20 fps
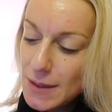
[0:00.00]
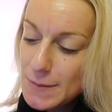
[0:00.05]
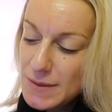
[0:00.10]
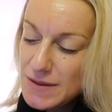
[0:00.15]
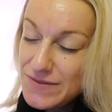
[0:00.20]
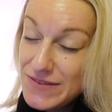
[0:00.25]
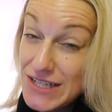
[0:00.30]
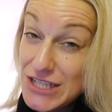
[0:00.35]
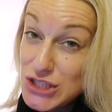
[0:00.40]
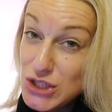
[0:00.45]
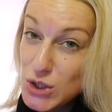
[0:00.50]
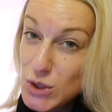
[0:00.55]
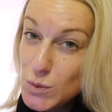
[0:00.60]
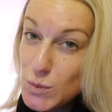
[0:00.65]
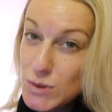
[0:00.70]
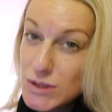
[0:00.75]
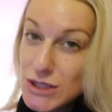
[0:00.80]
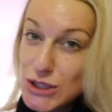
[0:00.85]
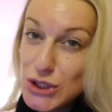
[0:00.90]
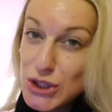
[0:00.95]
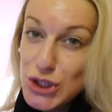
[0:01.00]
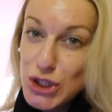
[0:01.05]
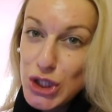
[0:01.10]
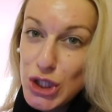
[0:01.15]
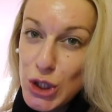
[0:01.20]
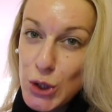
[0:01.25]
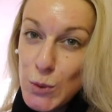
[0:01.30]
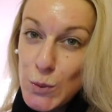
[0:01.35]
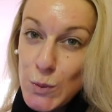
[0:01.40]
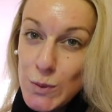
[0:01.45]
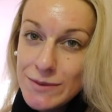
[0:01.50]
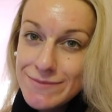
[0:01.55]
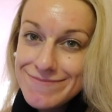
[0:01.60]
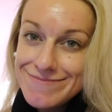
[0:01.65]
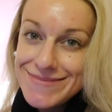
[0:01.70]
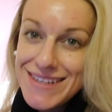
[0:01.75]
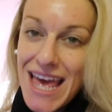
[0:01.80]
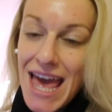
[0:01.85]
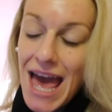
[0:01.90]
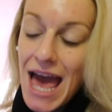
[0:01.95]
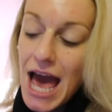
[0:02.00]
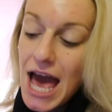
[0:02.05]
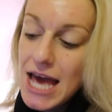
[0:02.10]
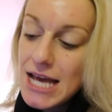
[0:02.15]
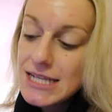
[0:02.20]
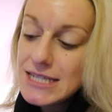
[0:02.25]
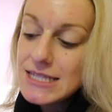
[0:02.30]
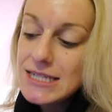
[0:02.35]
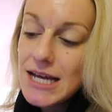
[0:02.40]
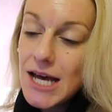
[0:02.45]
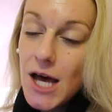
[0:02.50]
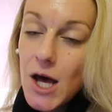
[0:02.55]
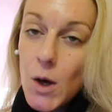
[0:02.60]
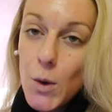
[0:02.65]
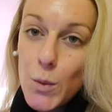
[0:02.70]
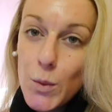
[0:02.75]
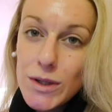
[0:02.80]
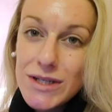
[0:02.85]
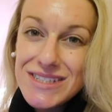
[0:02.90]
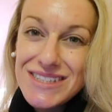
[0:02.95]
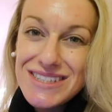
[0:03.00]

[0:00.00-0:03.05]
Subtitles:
My facial was at 2. It's now